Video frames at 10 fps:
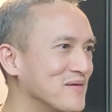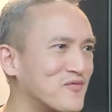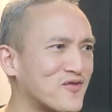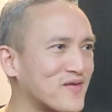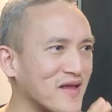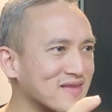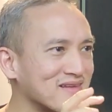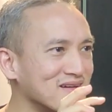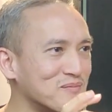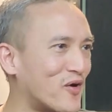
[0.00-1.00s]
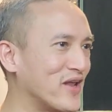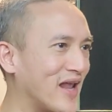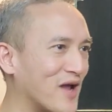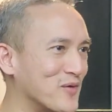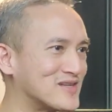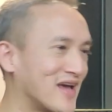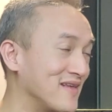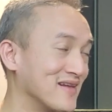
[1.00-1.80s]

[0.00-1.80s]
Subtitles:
subtle body language signs.